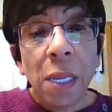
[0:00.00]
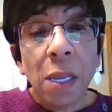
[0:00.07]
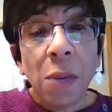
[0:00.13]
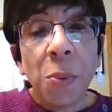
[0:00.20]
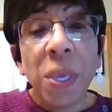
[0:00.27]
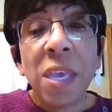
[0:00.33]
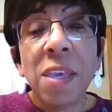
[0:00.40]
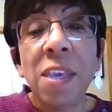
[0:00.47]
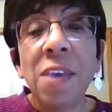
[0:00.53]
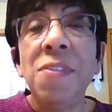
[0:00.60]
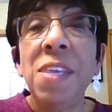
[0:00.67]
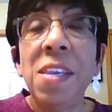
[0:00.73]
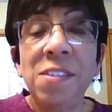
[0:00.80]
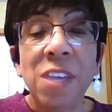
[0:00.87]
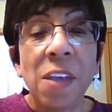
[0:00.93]
We can give
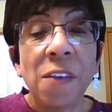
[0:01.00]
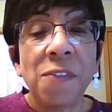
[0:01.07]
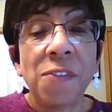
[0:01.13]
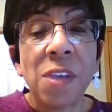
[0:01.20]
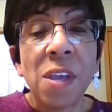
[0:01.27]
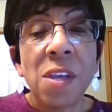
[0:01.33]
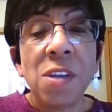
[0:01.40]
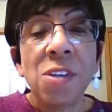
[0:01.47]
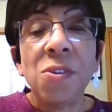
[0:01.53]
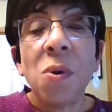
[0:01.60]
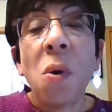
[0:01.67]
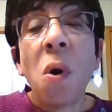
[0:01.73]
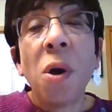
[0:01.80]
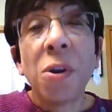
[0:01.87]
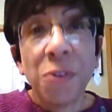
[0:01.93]
these gifts to
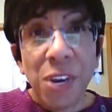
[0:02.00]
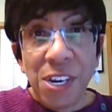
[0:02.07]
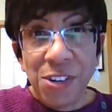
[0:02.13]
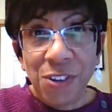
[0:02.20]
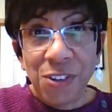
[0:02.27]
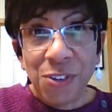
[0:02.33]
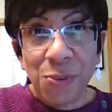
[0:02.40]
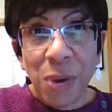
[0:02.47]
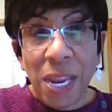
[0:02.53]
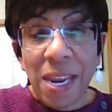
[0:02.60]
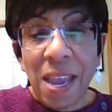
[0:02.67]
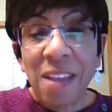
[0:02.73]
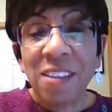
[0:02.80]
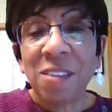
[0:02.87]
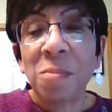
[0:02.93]
all creatures, great
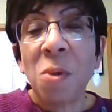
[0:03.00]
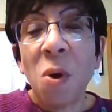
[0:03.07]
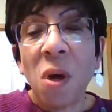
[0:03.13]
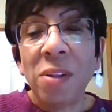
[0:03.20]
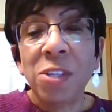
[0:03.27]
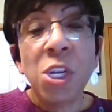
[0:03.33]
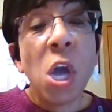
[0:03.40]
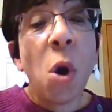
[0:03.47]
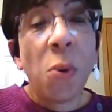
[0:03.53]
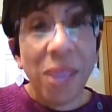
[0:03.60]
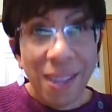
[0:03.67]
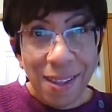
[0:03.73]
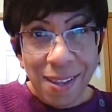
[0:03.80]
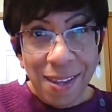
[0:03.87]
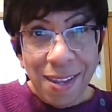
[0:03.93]
and small, knowing
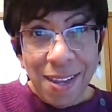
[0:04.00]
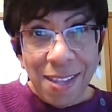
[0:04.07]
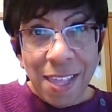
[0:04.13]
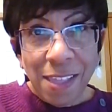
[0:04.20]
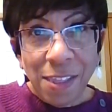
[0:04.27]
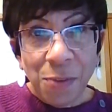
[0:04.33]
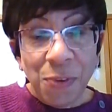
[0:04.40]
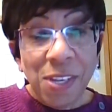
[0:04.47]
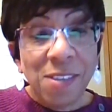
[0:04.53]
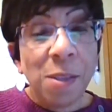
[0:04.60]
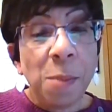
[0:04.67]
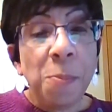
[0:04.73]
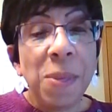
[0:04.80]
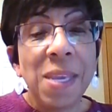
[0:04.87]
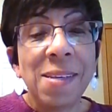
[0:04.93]
that the
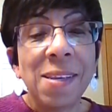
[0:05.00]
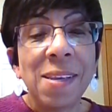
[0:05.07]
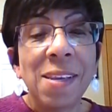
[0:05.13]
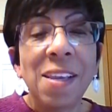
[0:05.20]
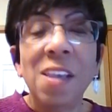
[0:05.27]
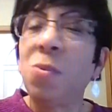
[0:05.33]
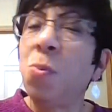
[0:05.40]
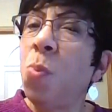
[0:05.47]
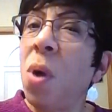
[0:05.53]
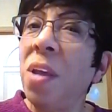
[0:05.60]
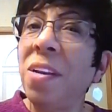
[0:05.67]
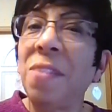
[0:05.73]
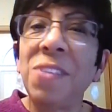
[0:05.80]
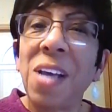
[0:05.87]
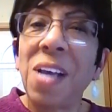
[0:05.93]
recipient is one
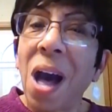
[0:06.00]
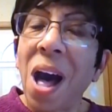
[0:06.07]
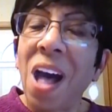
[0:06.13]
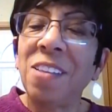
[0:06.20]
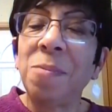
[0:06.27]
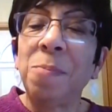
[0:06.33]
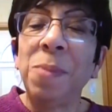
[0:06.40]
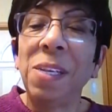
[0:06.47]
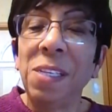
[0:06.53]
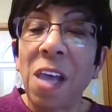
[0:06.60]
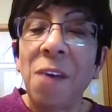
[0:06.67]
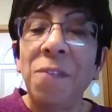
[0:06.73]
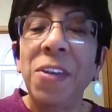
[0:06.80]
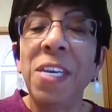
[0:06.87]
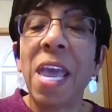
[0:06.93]
of God's
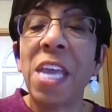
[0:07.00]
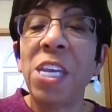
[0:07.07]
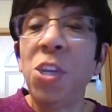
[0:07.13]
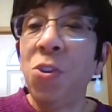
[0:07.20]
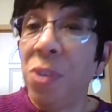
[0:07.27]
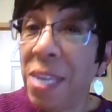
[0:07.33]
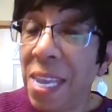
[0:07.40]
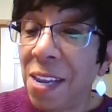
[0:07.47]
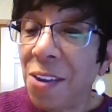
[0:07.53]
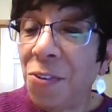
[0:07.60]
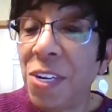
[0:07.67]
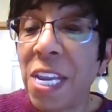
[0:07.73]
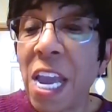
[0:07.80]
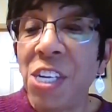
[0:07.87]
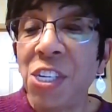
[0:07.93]
beloved and unique
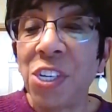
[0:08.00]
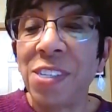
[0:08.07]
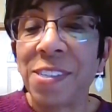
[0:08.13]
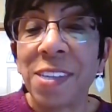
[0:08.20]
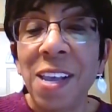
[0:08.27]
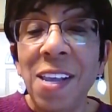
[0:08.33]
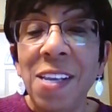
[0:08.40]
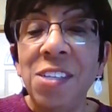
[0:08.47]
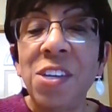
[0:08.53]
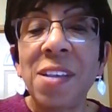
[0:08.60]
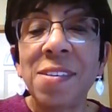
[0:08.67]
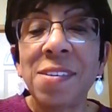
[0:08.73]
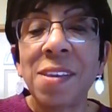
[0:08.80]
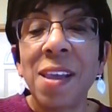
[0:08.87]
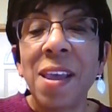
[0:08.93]
creations,
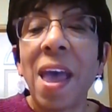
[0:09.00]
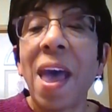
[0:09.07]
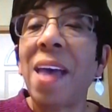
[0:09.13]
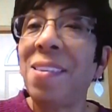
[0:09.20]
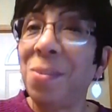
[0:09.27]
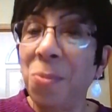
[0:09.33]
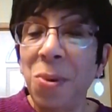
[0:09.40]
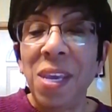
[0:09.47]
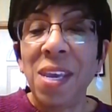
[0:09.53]
just as we